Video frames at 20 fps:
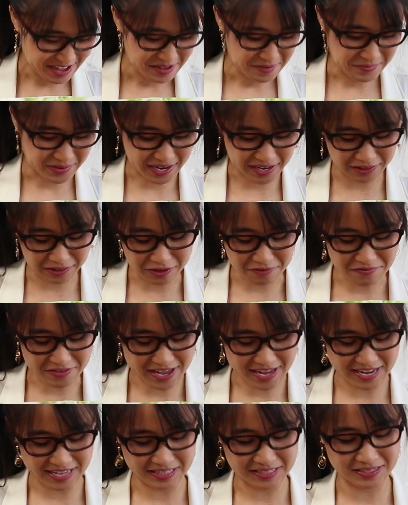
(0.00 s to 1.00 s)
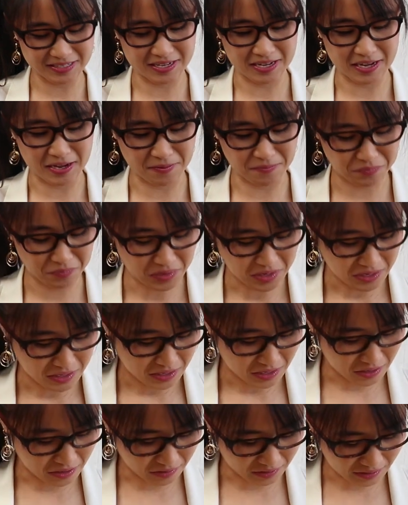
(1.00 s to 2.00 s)
But I love that it's
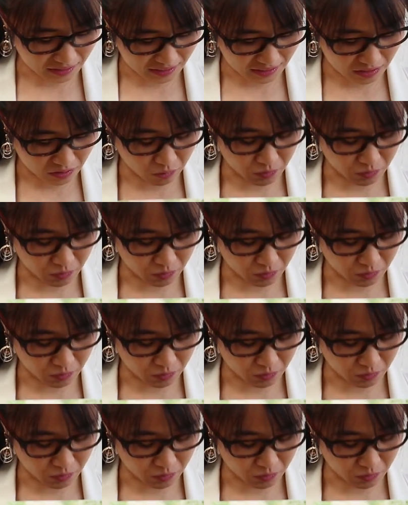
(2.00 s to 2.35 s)
you know, like,